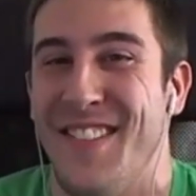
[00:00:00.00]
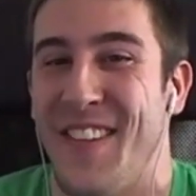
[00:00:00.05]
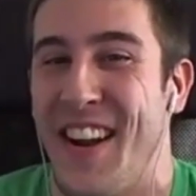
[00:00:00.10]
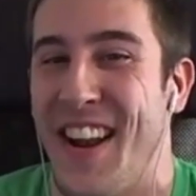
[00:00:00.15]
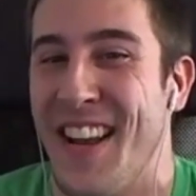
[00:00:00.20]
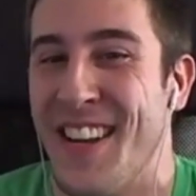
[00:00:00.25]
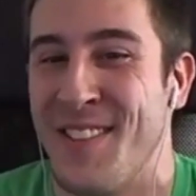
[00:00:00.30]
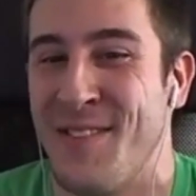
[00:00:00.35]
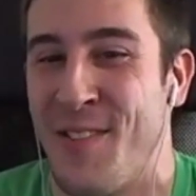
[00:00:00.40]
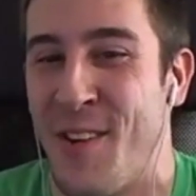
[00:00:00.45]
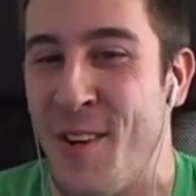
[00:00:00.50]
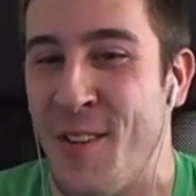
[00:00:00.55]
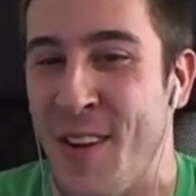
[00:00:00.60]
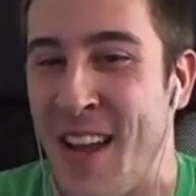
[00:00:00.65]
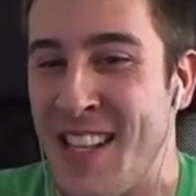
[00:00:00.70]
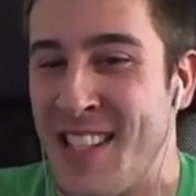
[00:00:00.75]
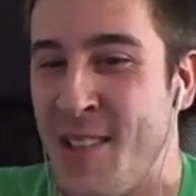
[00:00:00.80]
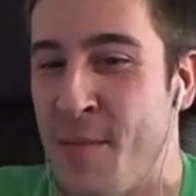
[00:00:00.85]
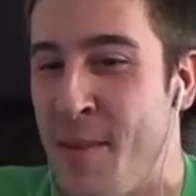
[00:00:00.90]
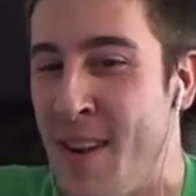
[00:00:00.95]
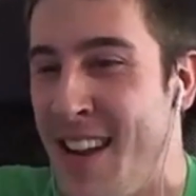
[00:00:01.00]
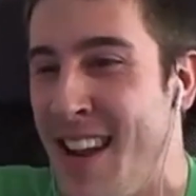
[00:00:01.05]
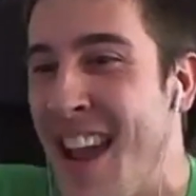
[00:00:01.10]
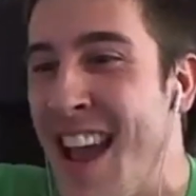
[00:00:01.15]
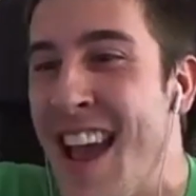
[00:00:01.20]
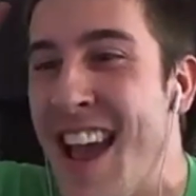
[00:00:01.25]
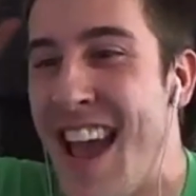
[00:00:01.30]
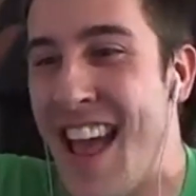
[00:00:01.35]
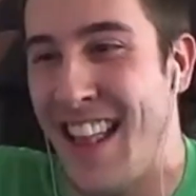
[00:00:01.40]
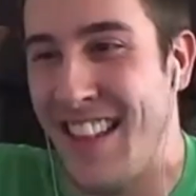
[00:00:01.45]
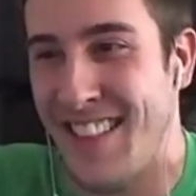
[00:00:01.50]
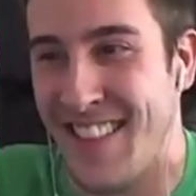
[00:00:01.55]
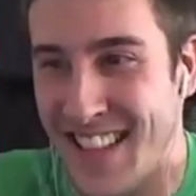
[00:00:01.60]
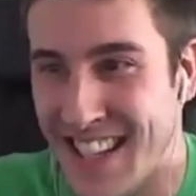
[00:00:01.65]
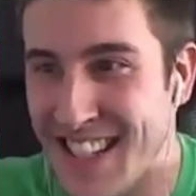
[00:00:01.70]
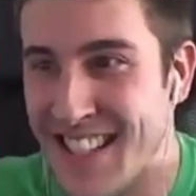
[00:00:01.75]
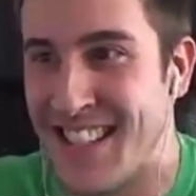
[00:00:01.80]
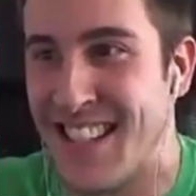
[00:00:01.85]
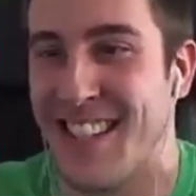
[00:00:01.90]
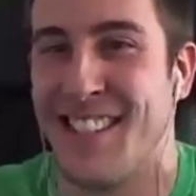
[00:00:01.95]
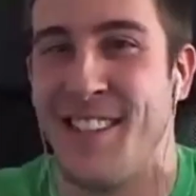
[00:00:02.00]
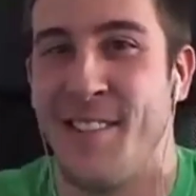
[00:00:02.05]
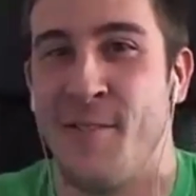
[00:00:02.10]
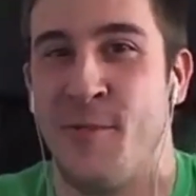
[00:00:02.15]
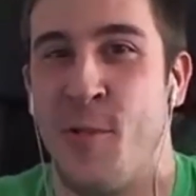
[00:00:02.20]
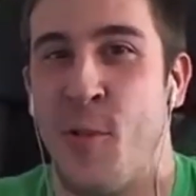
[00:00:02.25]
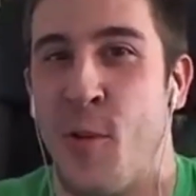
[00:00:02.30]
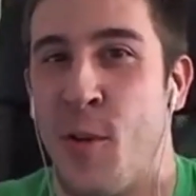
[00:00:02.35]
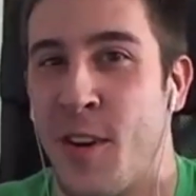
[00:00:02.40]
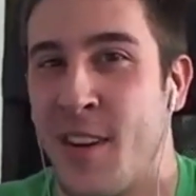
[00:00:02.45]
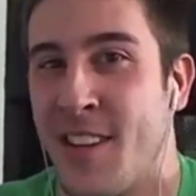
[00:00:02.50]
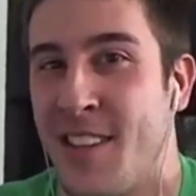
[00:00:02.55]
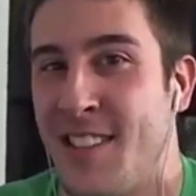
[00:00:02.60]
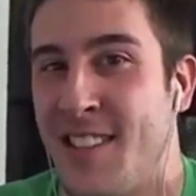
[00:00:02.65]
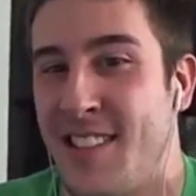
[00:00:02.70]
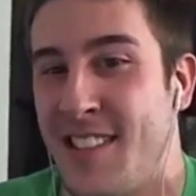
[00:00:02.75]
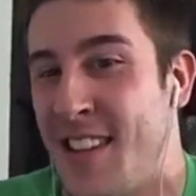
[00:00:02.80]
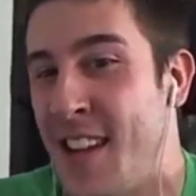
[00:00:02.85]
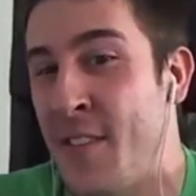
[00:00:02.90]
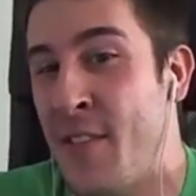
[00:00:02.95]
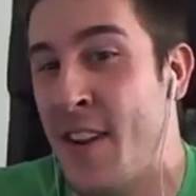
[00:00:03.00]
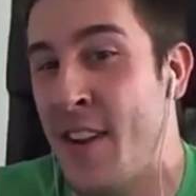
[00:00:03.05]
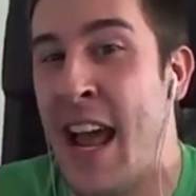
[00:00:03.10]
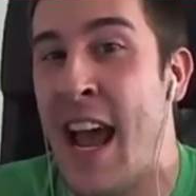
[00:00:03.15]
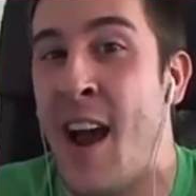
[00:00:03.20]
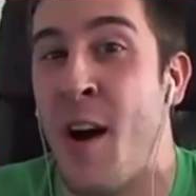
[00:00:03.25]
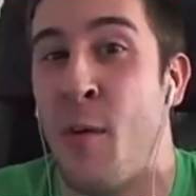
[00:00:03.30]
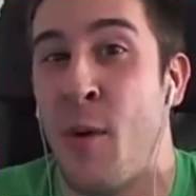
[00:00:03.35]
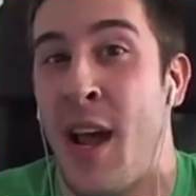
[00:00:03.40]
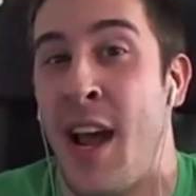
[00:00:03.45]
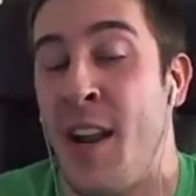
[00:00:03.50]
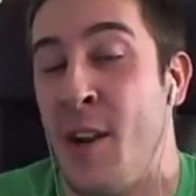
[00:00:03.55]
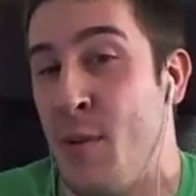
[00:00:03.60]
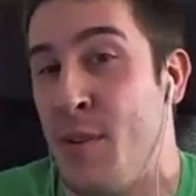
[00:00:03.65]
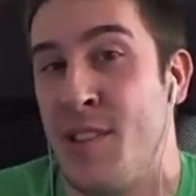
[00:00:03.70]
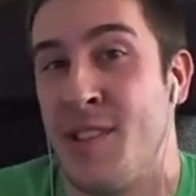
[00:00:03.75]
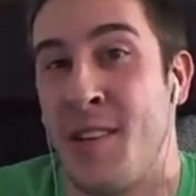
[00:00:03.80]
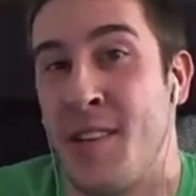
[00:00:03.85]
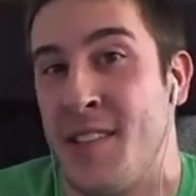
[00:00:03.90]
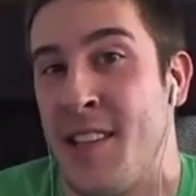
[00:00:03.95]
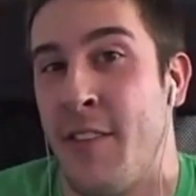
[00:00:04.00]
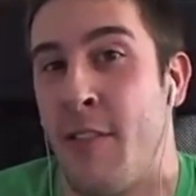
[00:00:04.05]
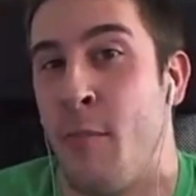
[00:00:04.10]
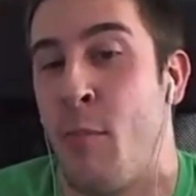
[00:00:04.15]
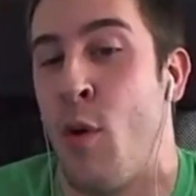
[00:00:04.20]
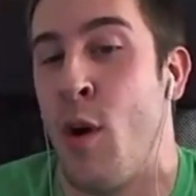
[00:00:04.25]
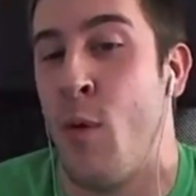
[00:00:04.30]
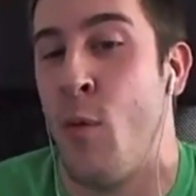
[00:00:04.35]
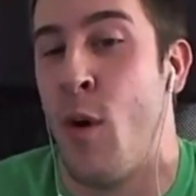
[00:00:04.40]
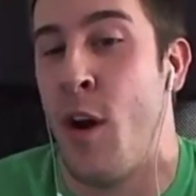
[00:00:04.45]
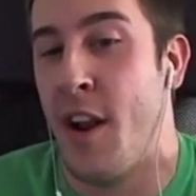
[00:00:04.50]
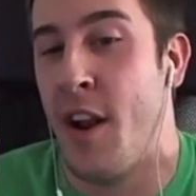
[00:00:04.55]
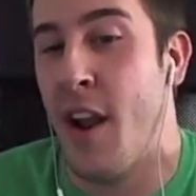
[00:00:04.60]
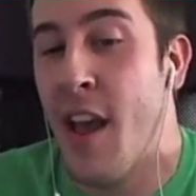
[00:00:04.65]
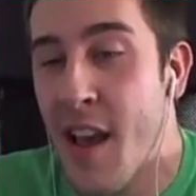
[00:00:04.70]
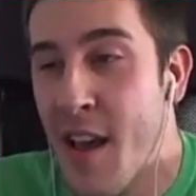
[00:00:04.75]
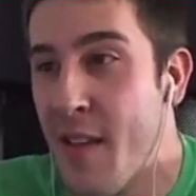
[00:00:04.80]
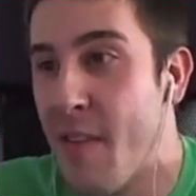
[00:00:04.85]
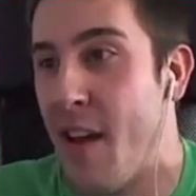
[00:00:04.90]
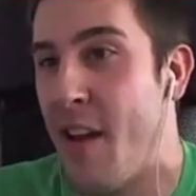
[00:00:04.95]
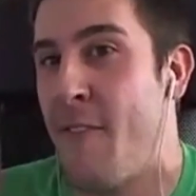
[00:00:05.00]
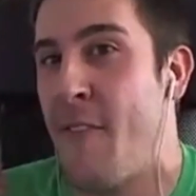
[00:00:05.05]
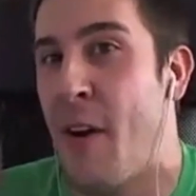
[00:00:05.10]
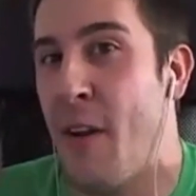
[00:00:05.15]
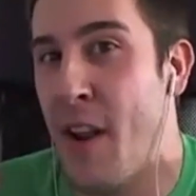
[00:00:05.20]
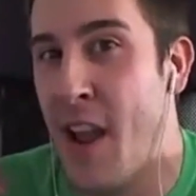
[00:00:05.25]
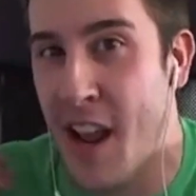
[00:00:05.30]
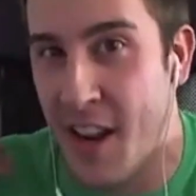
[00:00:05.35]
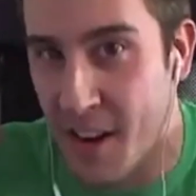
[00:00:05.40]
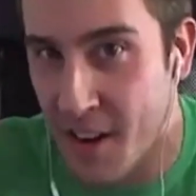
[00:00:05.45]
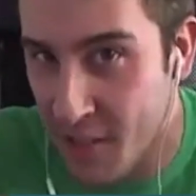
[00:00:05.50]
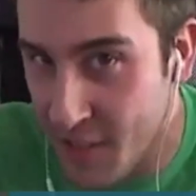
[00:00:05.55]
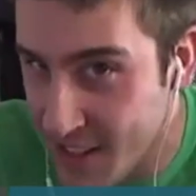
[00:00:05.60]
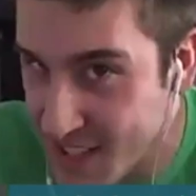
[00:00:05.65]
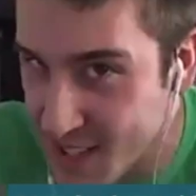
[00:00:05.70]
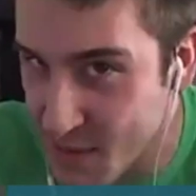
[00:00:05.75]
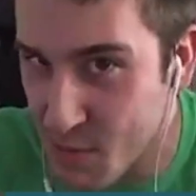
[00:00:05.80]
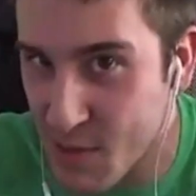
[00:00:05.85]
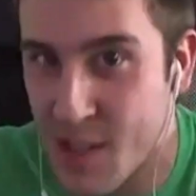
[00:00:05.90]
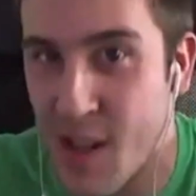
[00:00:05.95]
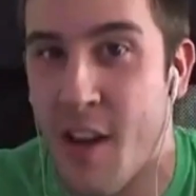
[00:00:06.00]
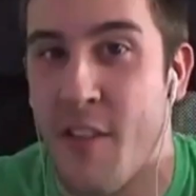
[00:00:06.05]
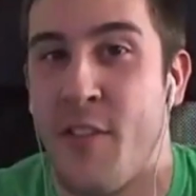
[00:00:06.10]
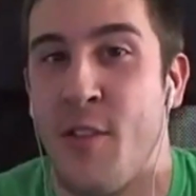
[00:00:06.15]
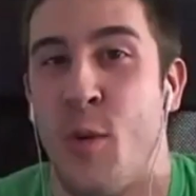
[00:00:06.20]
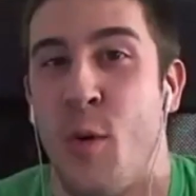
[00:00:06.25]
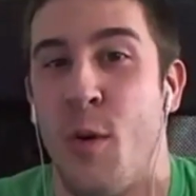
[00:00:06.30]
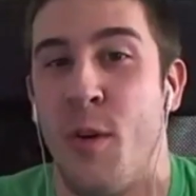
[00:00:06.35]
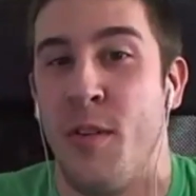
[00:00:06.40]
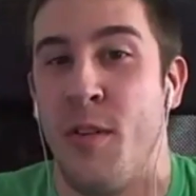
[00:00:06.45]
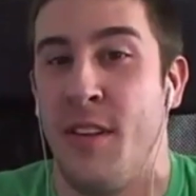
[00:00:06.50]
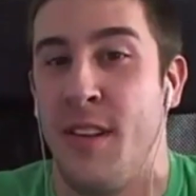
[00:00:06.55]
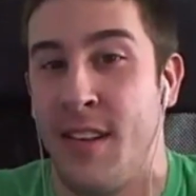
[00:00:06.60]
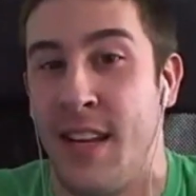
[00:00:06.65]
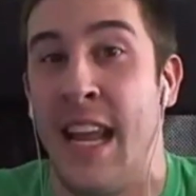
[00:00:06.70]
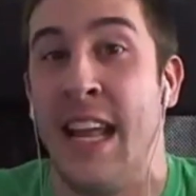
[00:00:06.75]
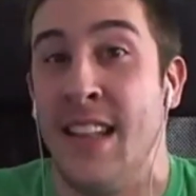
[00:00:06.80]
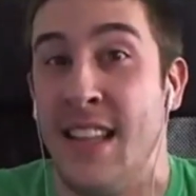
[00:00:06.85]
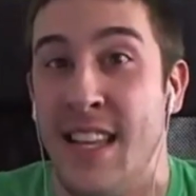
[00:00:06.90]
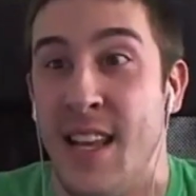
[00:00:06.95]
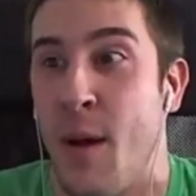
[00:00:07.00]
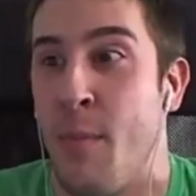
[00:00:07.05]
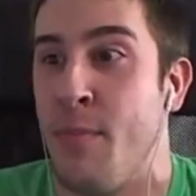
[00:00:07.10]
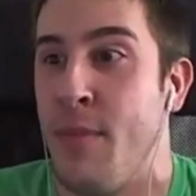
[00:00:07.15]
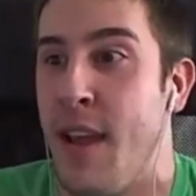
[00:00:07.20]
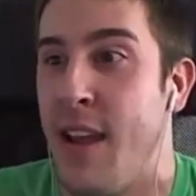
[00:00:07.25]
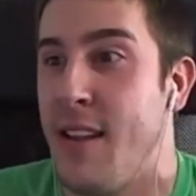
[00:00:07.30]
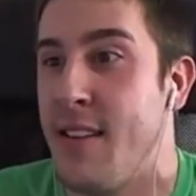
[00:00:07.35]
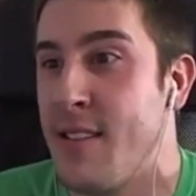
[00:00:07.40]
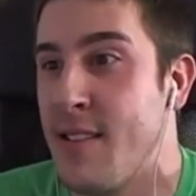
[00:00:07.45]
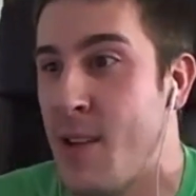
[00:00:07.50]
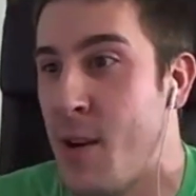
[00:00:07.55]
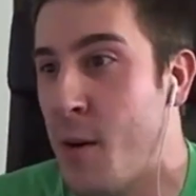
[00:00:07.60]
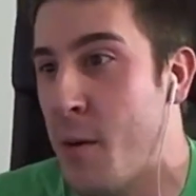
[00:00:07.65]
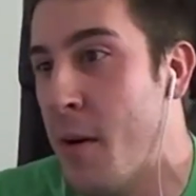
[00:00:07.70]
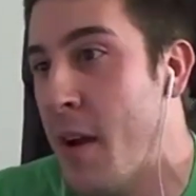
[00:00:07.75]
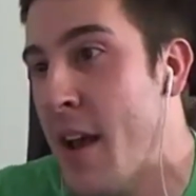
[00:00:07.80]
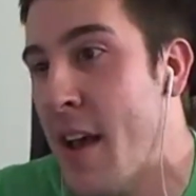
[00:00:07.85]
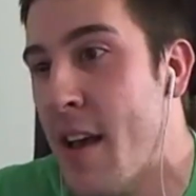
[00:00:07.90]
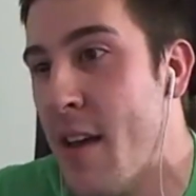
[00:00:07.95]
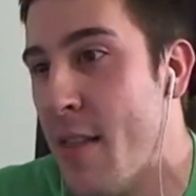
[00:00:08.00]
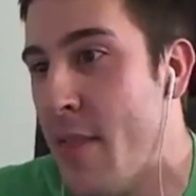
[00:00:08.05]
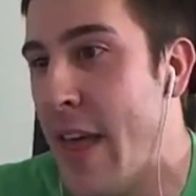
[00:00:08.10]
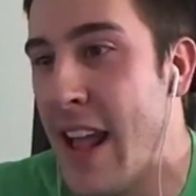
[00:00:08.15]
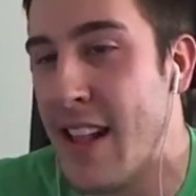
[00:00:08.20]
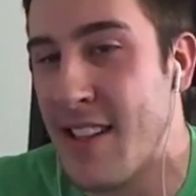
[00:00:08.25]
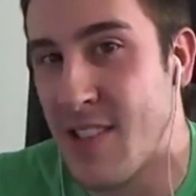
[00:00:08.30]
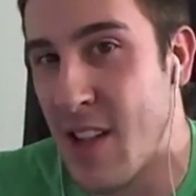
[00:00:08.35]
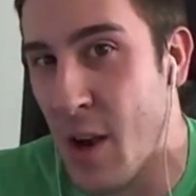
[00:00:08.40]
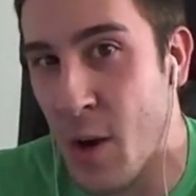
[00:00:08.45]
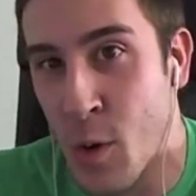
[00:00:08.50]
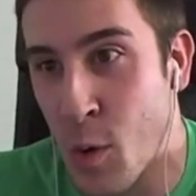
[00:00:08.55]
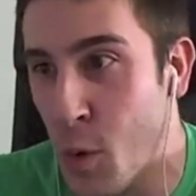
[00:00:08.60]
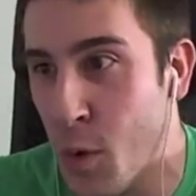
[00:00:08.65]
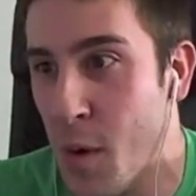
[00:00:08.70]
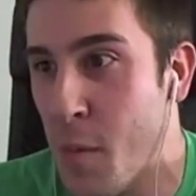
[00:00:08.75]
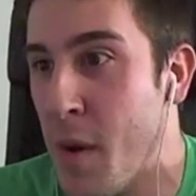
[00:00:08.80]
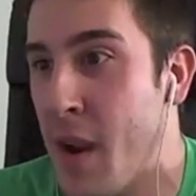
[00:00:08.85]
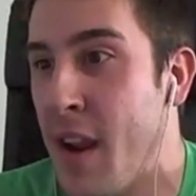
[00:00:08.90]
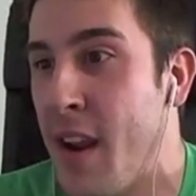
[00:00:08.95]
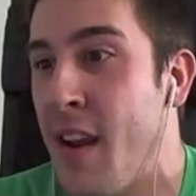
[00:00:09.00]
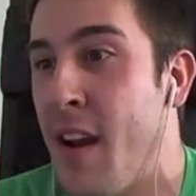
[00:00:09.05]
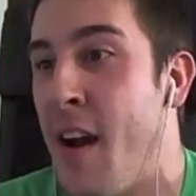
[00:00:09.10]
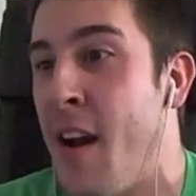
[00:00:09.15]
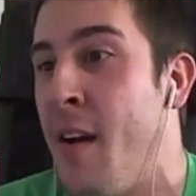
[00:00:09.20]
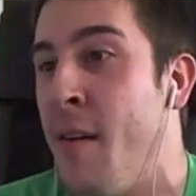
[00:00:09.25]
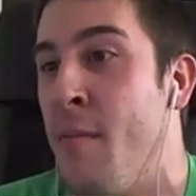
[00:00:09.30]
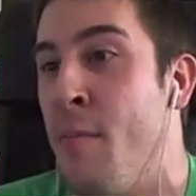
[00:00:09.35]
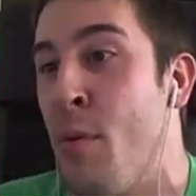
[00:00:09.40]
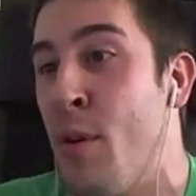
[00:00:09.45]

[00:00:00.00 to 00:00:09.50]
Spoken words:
My next phone has to be at least 64 because even now, when I had to install 7.1, I found I had to delete some stuff in order to get the update. So that's not cool to me.